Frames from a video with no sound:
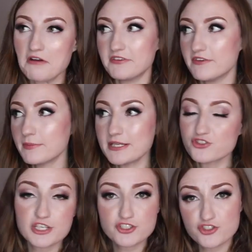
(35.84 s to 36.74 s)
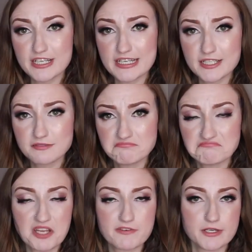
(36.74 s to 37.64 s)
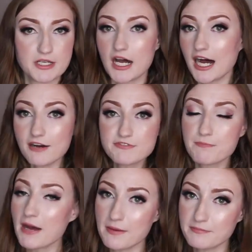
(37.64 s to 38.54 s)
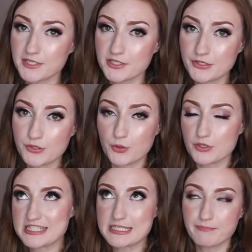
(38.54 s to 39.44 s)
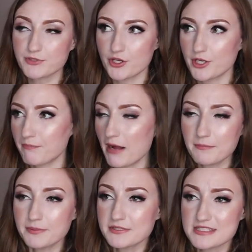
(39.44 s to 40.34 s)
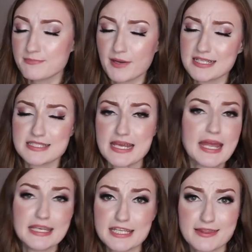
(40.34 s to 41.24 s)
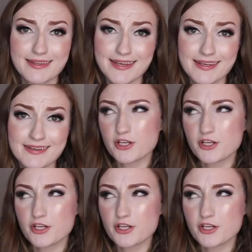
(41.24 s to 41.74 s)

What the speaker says: I've never been trick-or-treating, never carved a pumpkin or sipped on a pumpkin-spiced anything.